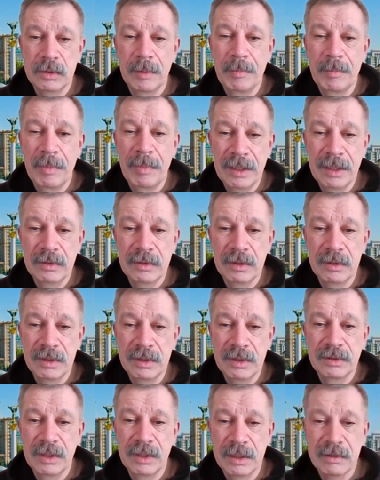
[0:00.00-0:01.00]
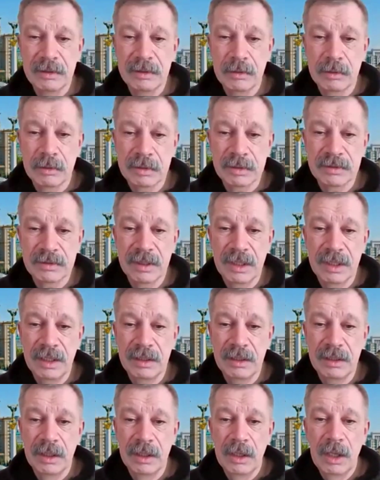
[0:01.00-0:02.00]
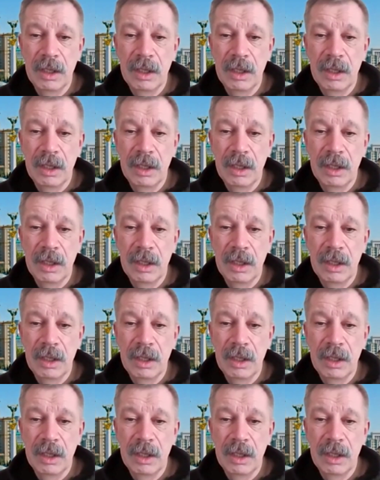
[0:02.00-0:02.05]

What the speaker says: abandon the territories they